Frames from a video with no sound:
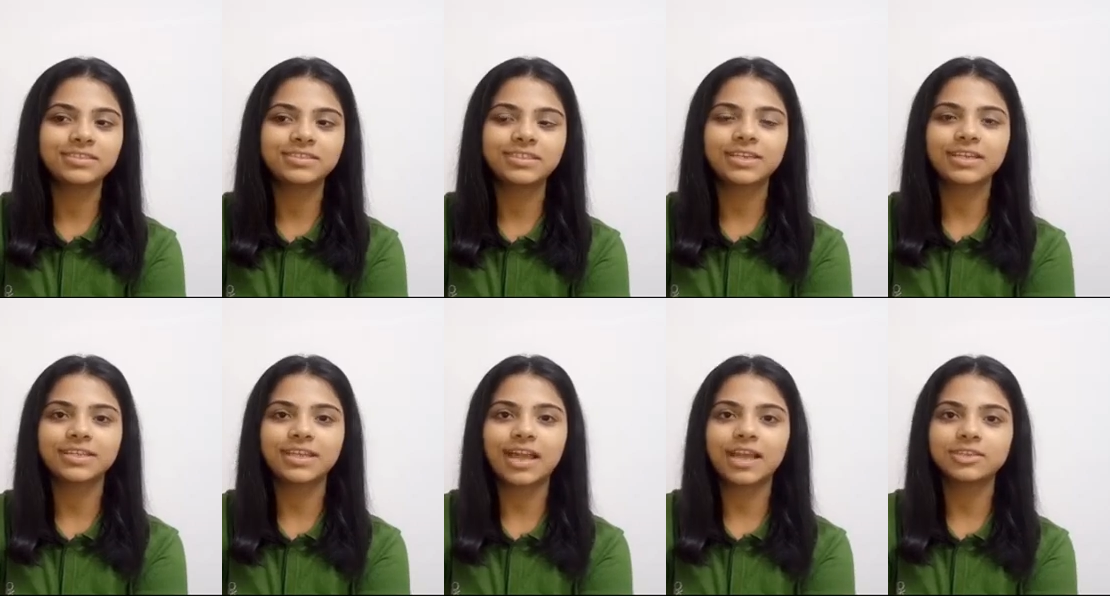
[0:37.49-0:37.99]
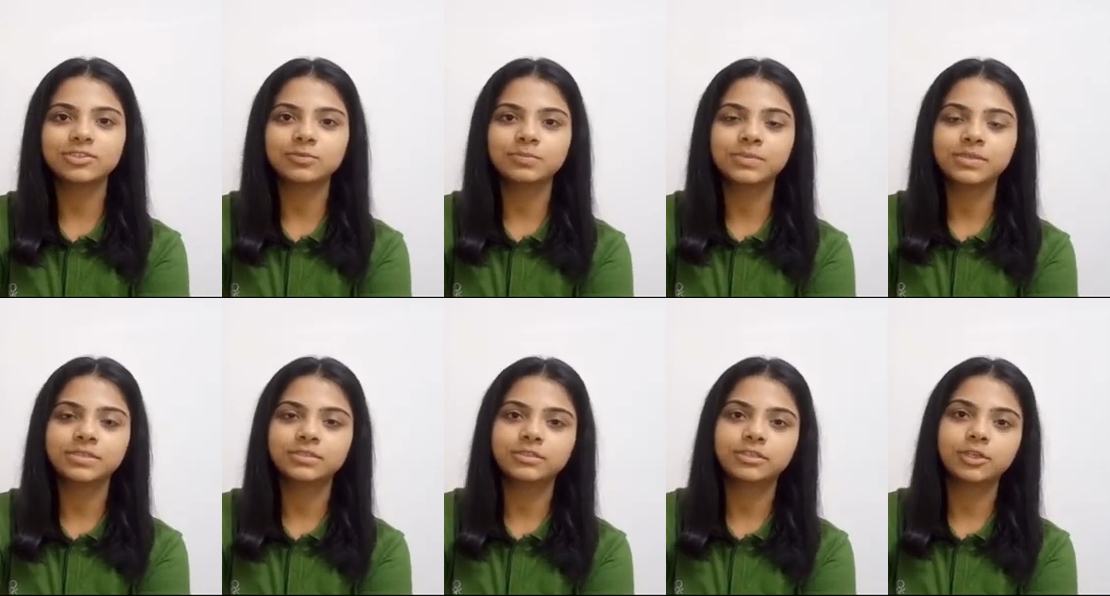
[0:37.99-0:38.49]
their
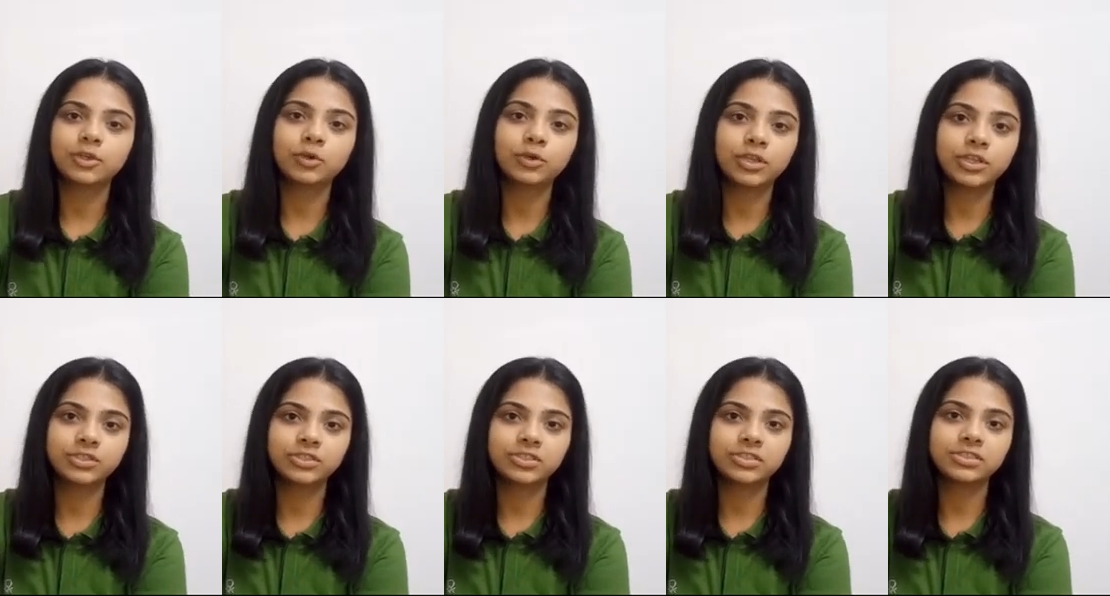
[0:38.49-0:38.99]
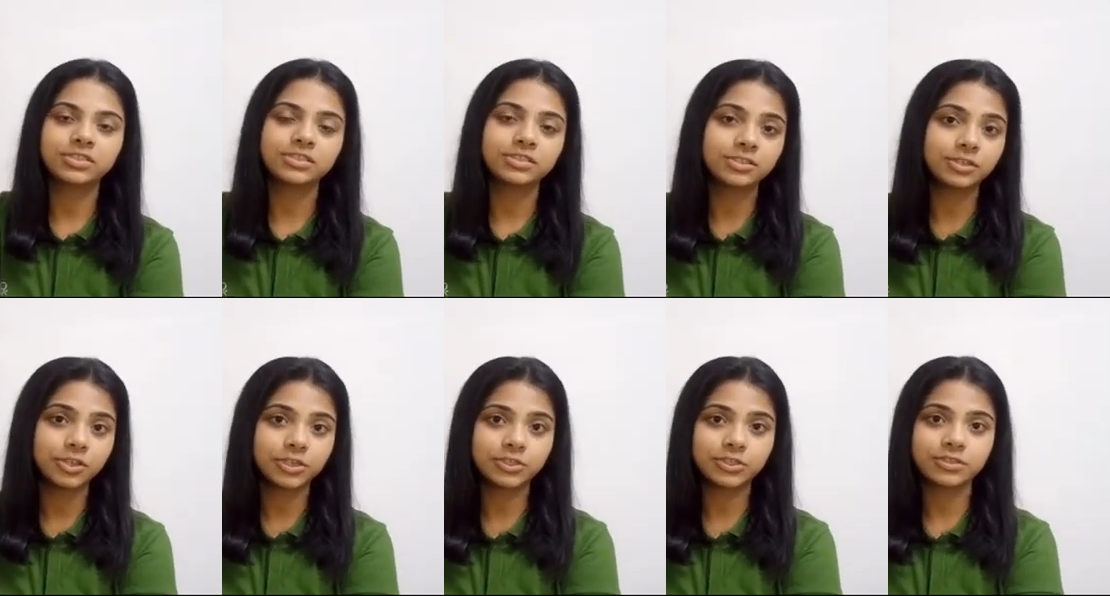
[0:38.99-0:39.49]
attachments, their origins,
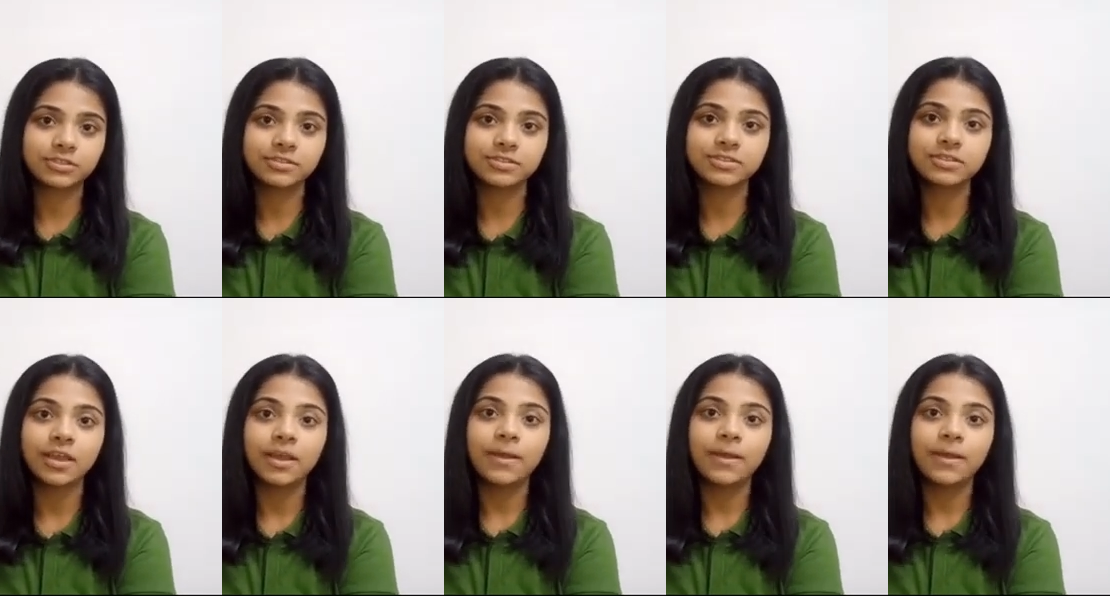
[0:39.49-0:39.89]
insertions.